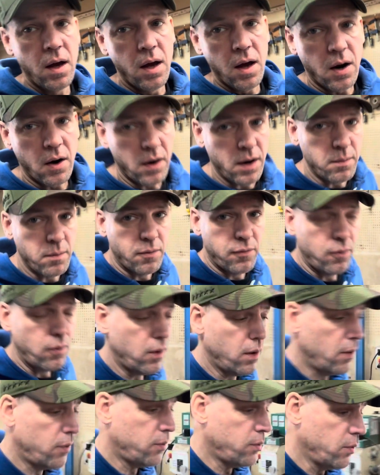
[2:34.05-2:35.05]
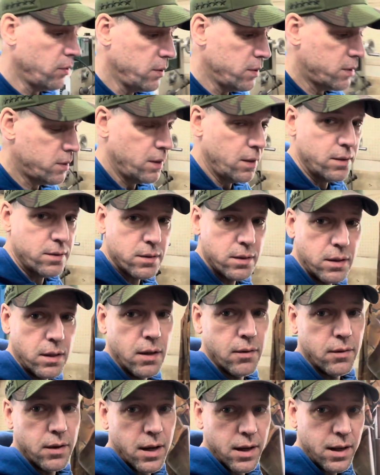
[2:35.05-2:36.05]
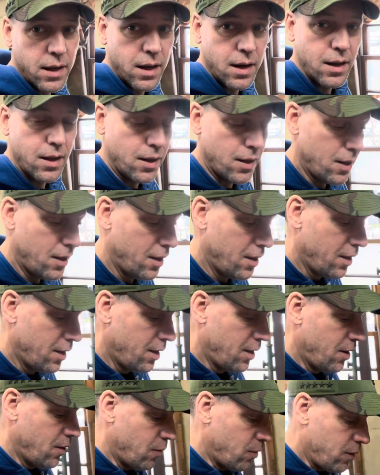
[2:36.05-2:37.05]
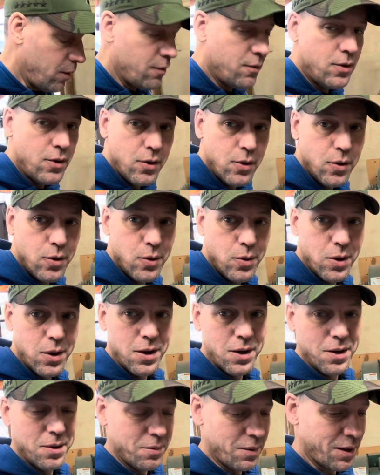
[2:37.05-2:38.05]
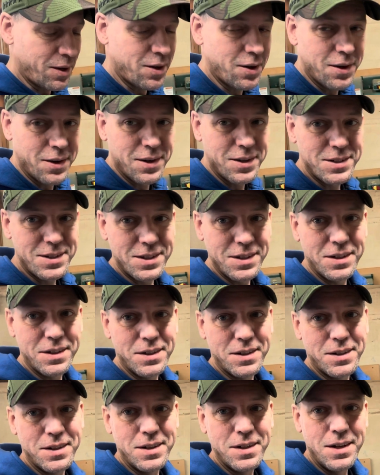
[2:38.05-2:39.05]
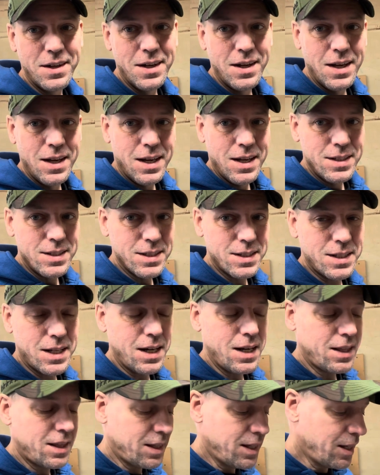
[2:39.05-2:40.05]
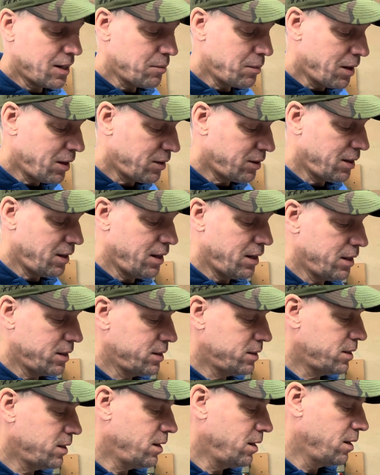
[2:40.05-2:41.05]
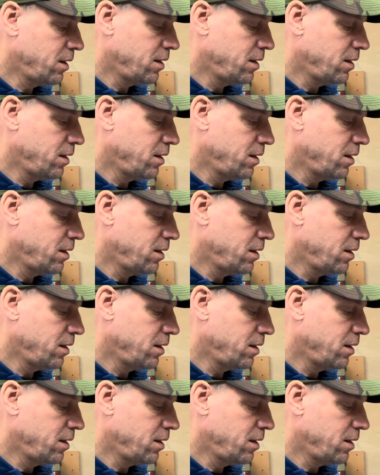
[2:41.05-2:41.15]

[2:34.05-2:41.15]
All right, before I throw these things in the oven, I gotta review my cards here, just kind of think about things,